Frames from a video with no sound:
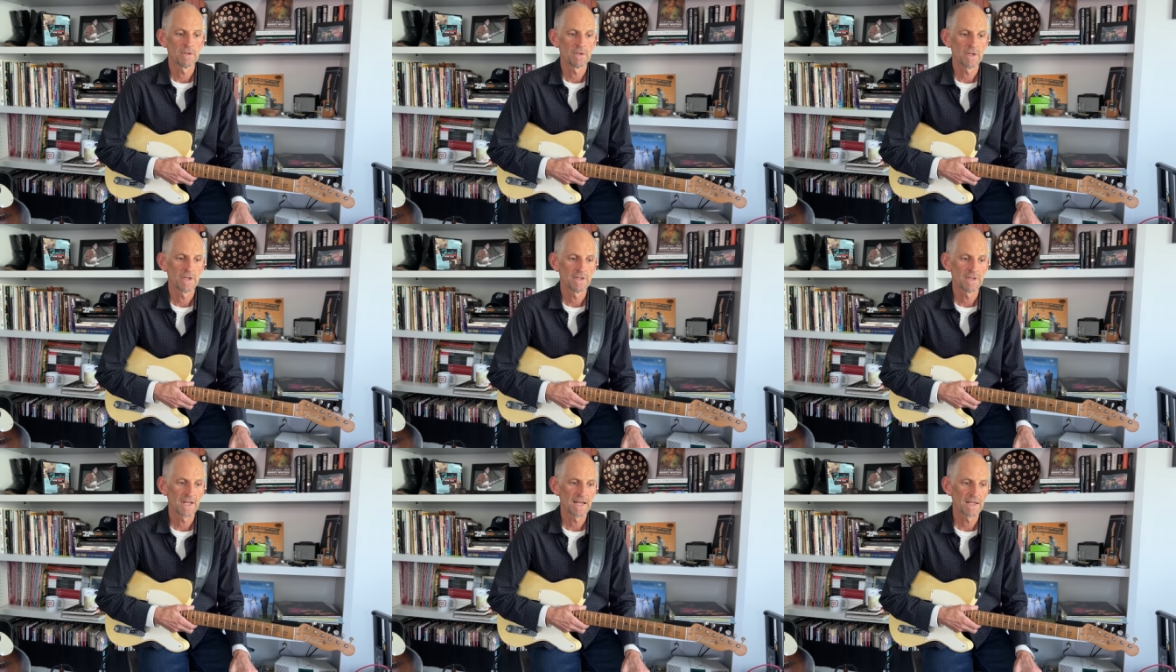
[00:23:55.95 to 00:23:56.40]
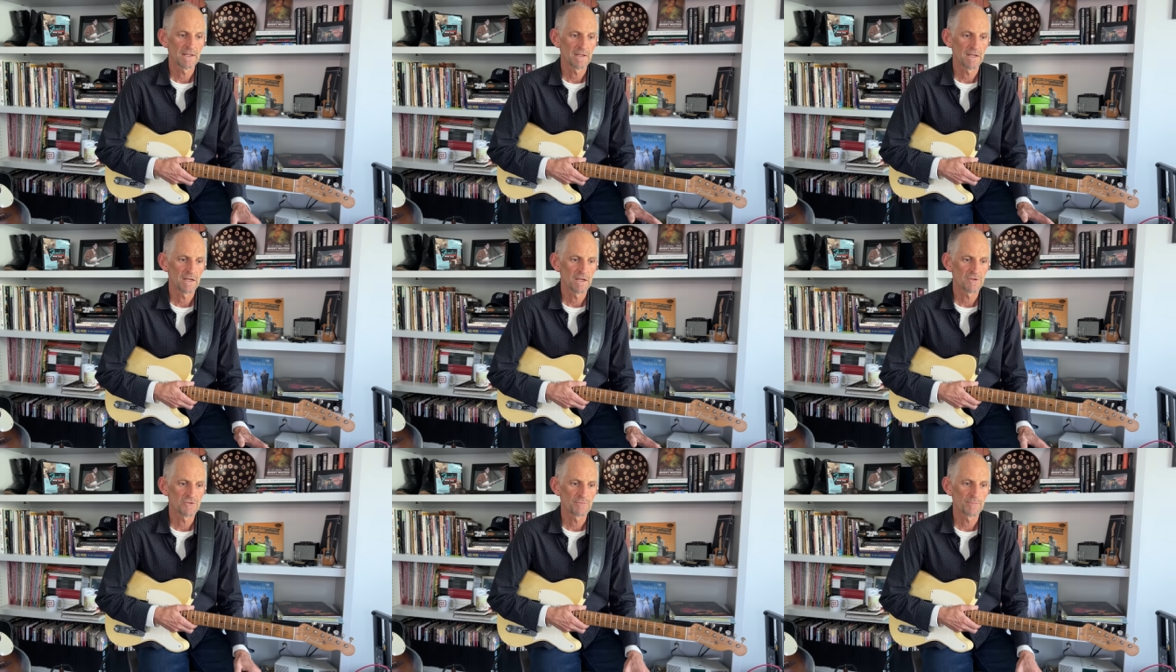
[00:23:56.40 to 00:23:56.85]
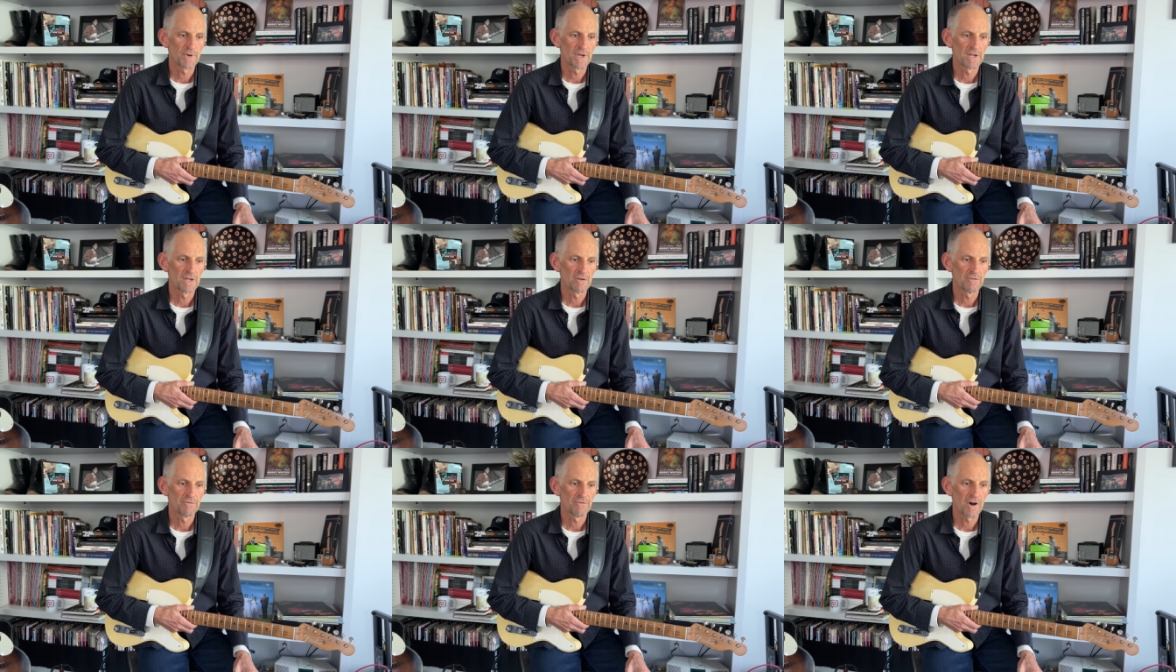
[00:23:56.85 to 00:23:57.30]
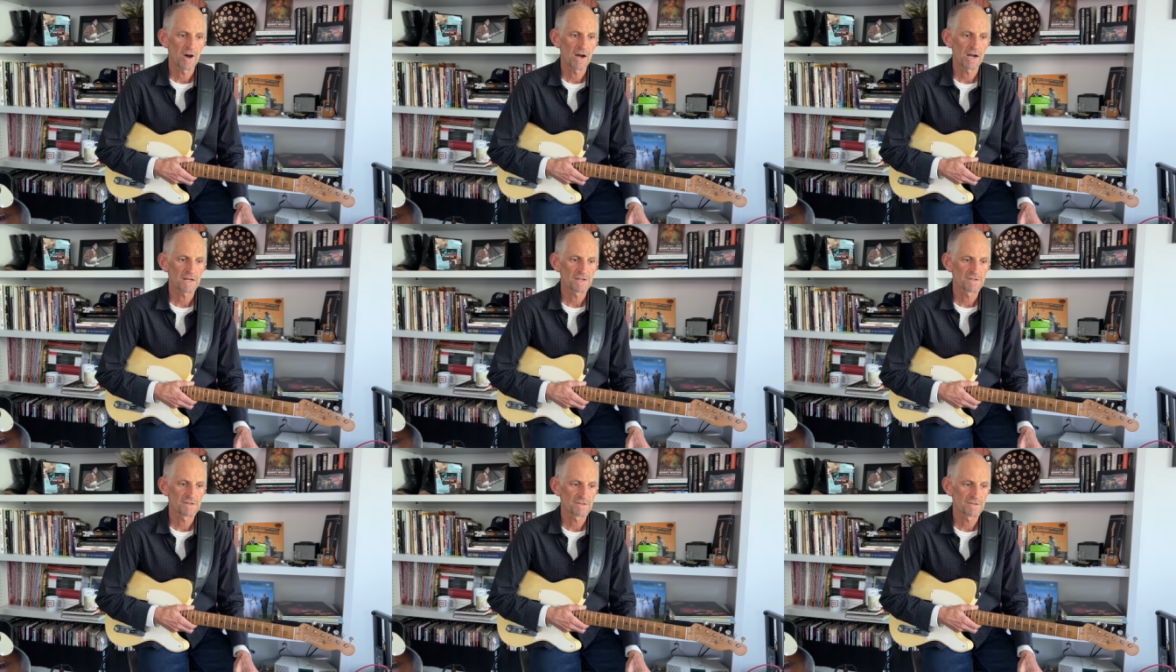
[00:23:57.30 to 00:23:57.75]
And lately it's been a
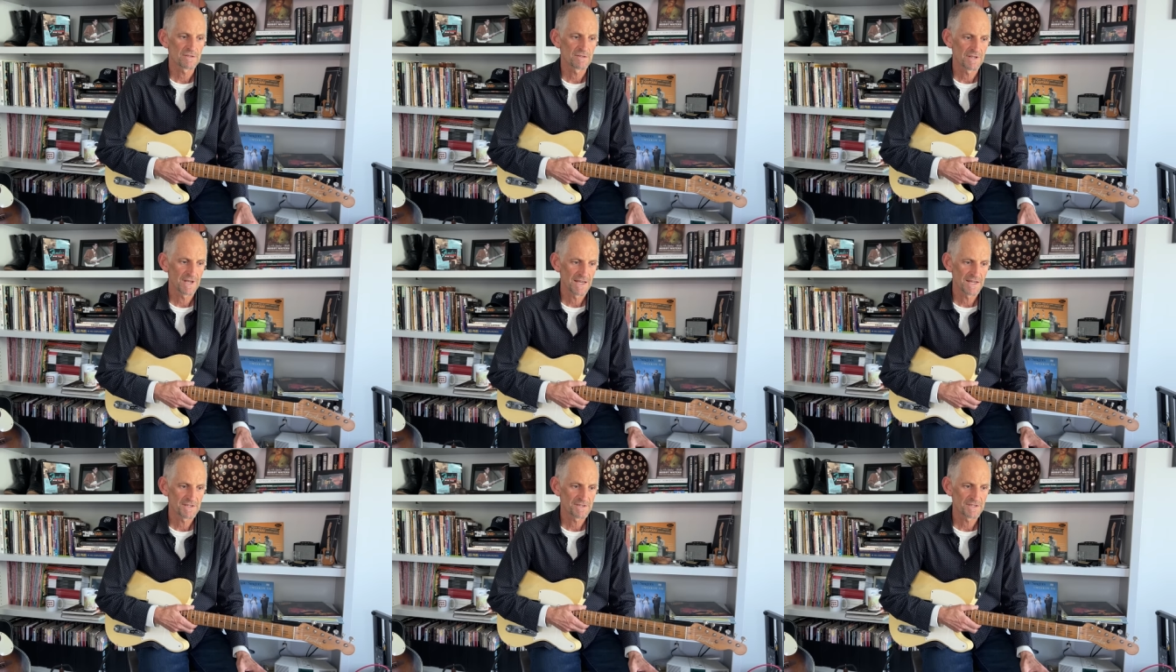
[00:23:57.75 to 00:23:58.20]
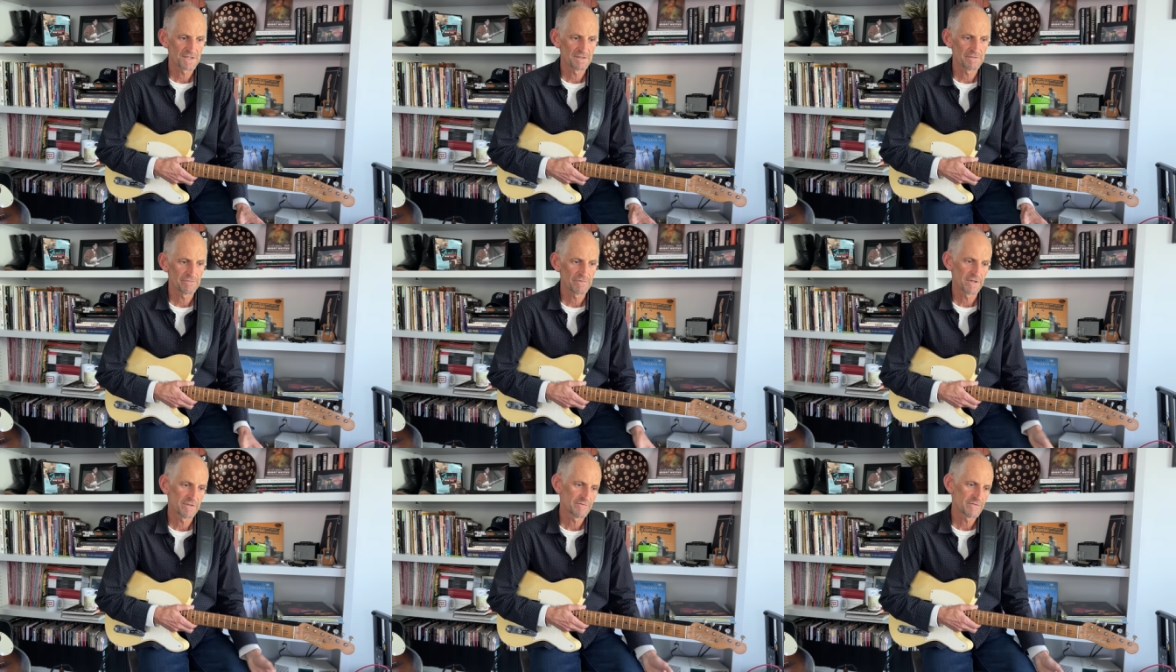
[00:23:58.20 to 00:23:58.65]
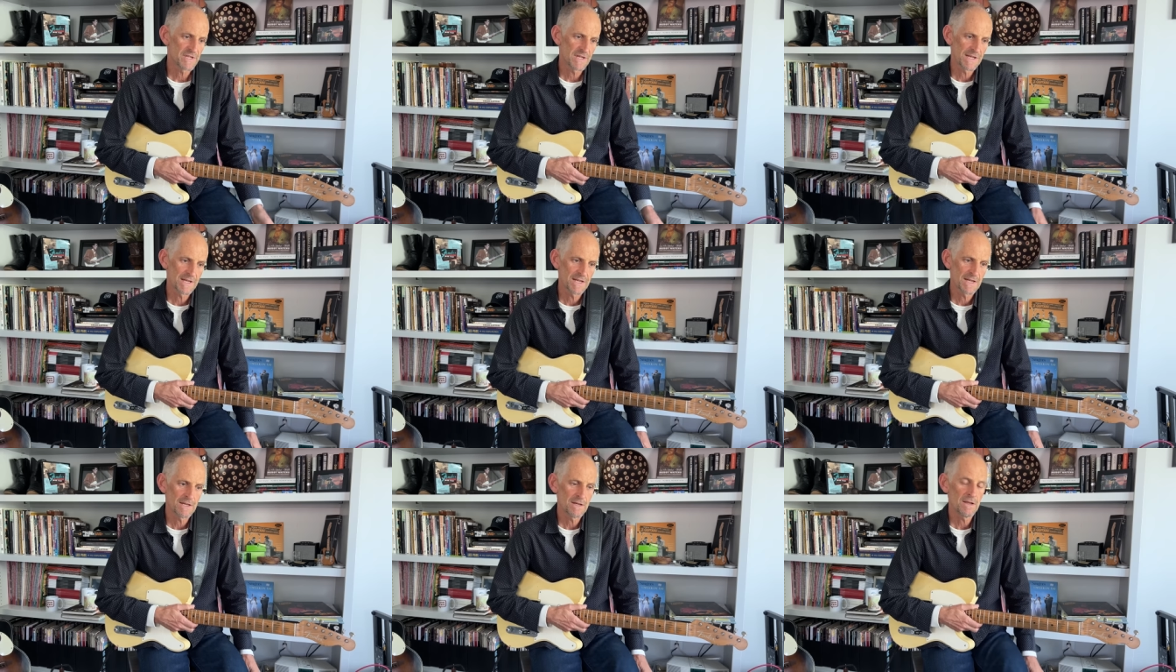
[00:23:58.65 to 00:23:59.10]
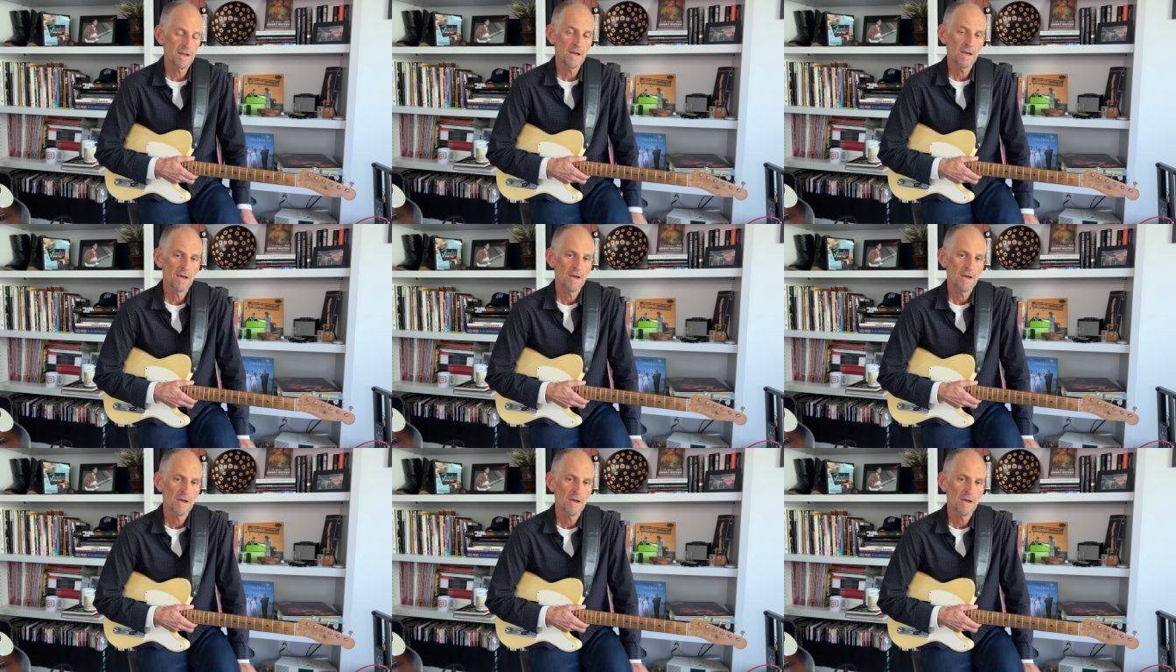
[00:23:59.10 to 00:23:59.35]
Vox AC15